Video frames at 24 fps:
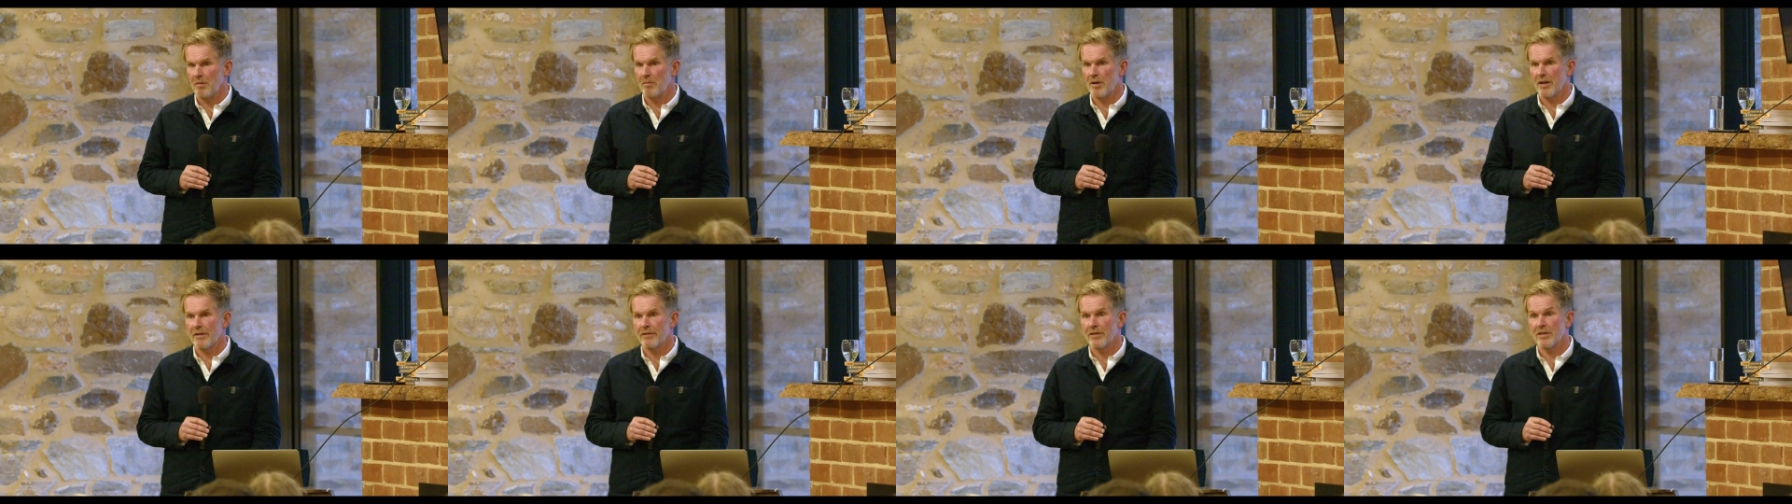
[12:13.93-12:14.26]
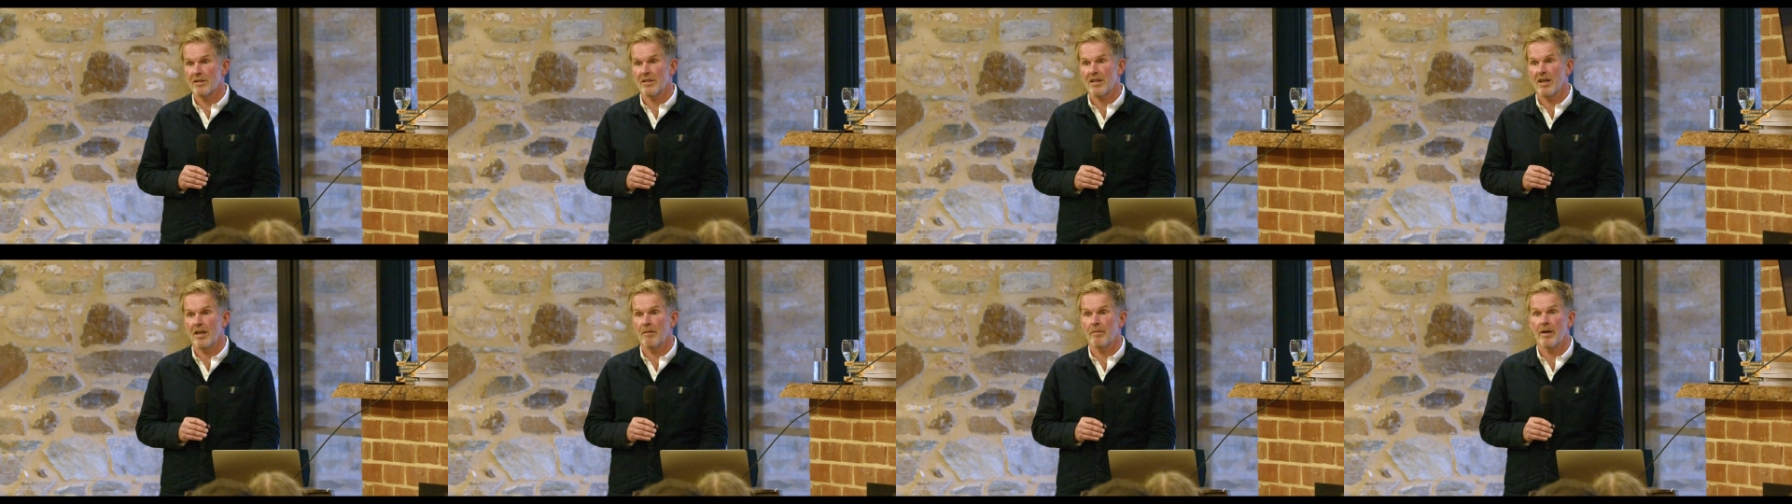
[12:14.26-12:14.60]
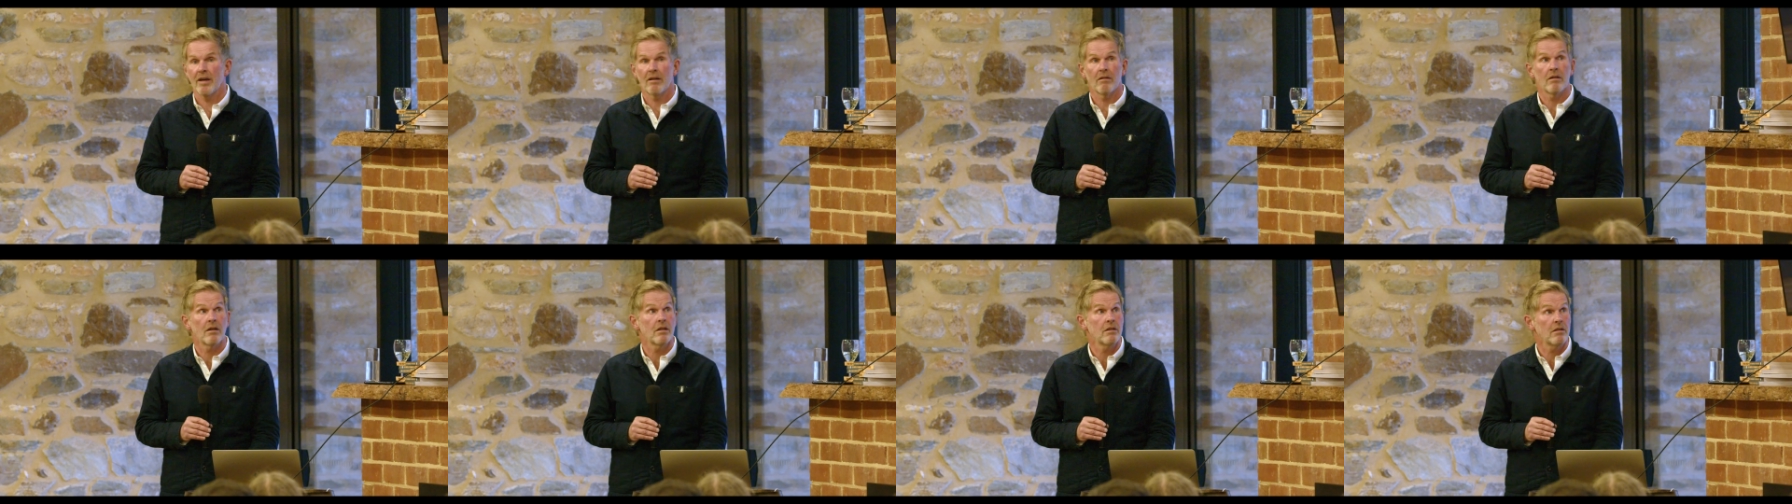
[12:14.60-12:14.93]
Breakfast came
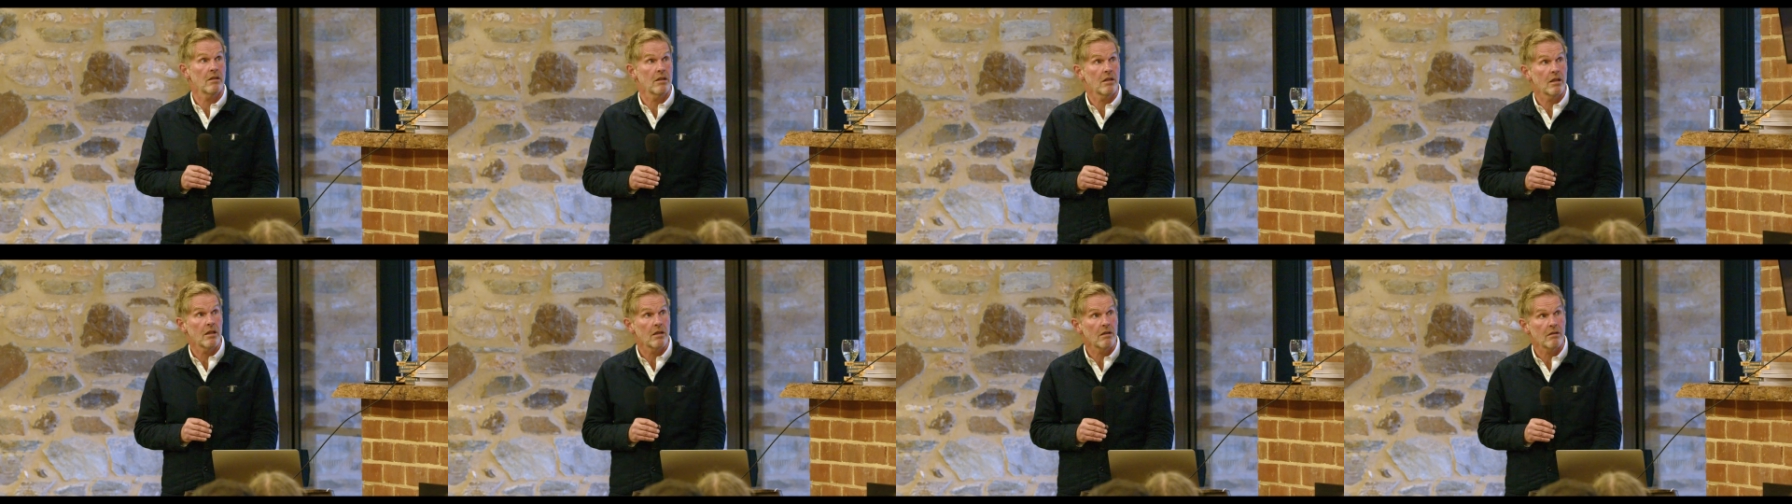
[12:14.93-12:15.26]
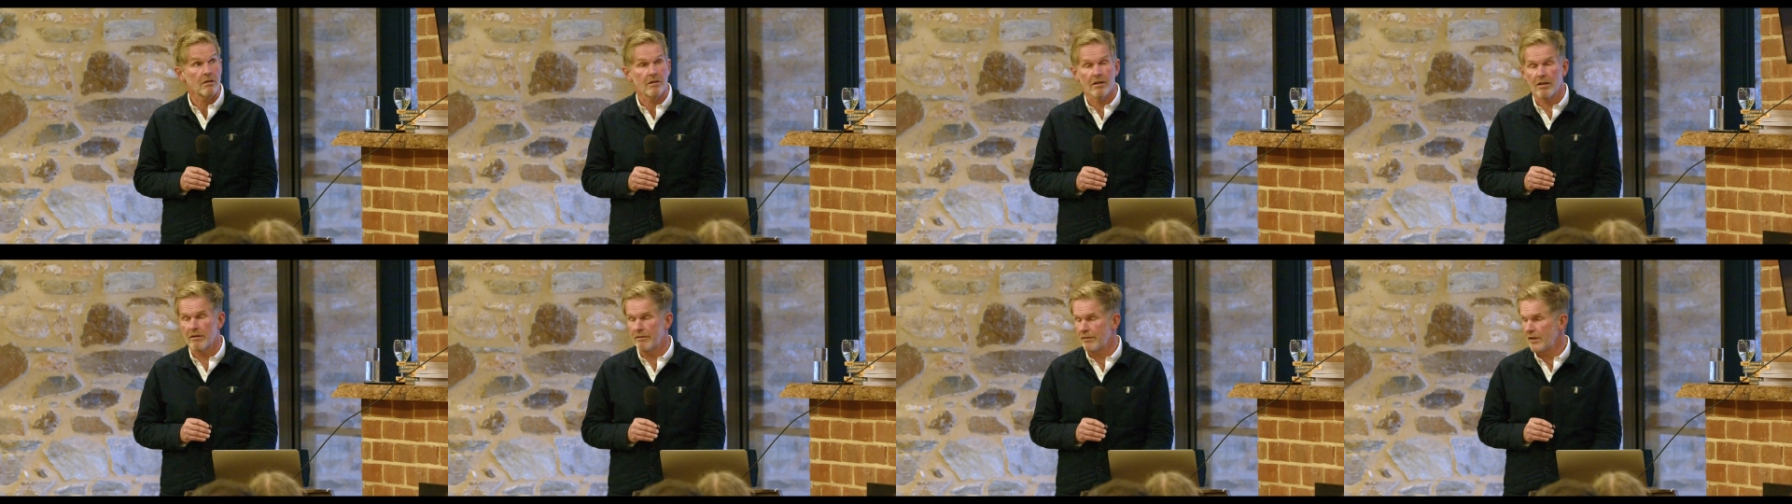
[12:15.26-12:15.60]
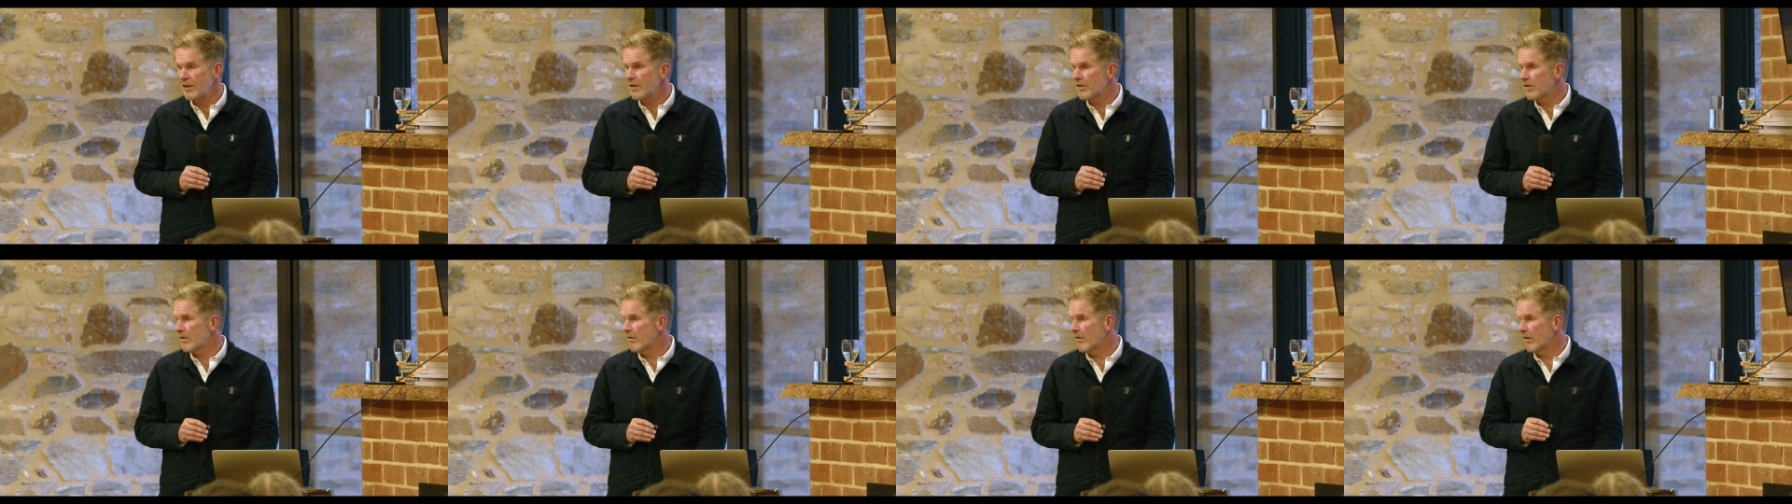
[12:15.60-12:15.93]
out and did a, a
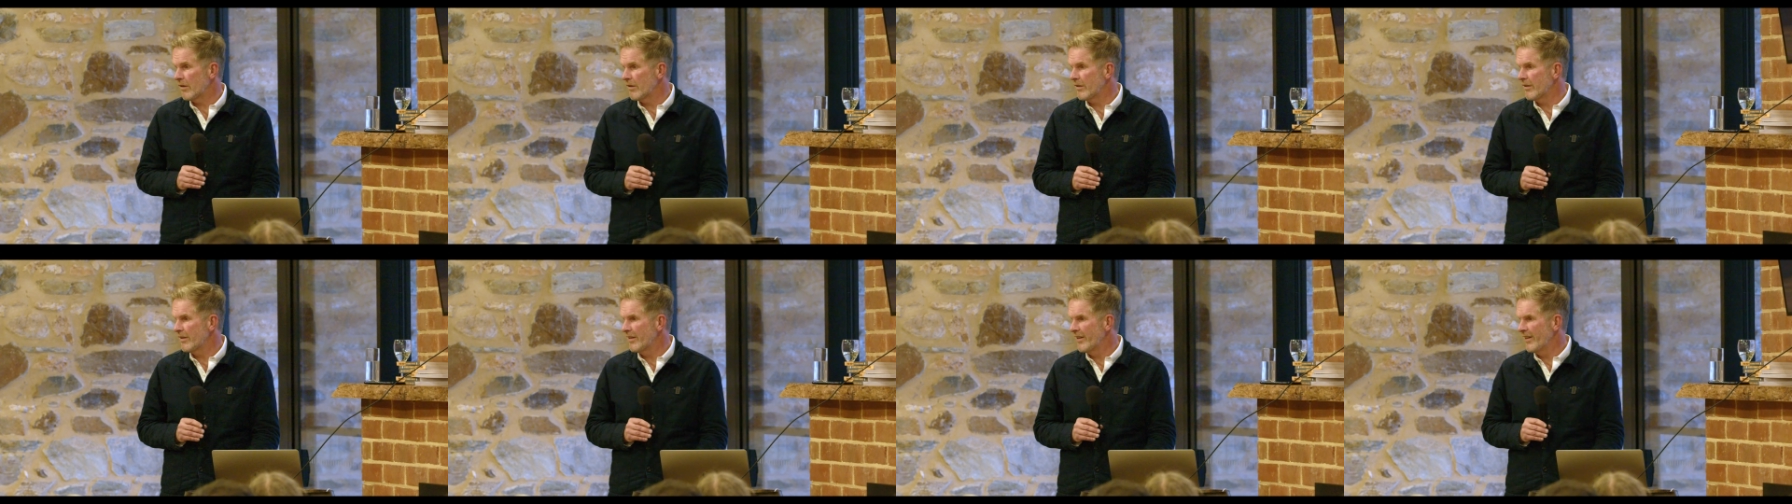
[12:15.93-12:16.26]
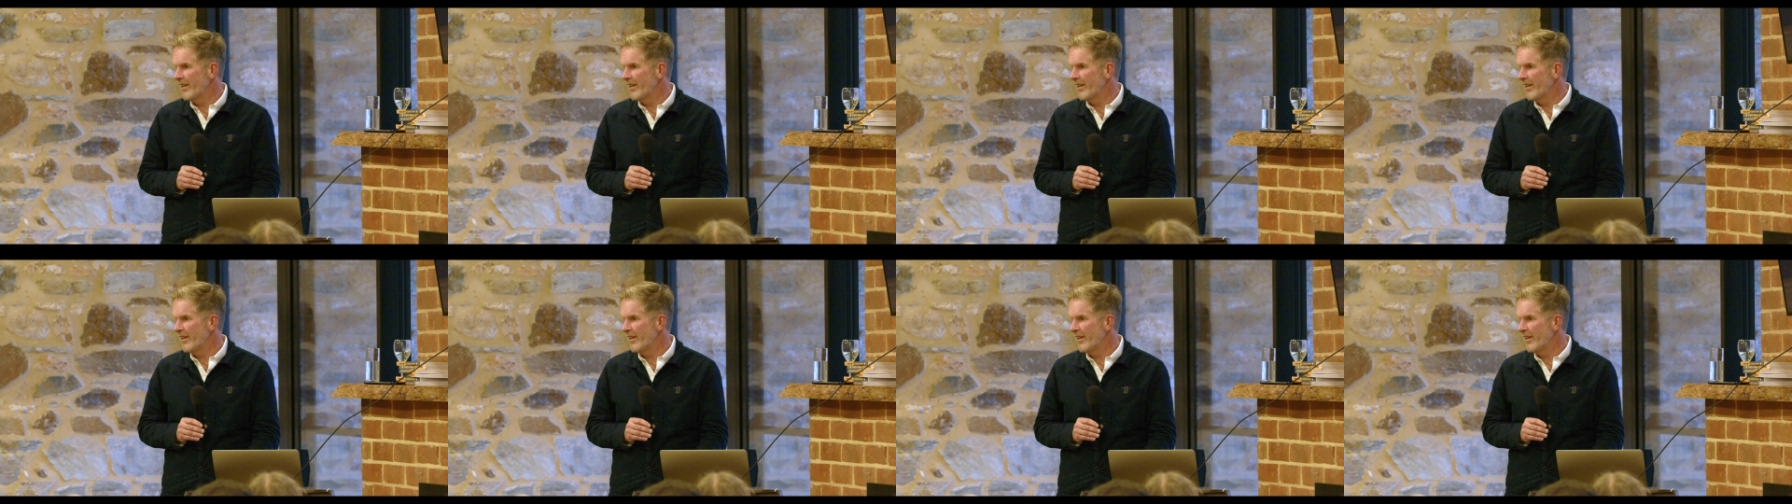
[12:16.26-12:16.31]
feature on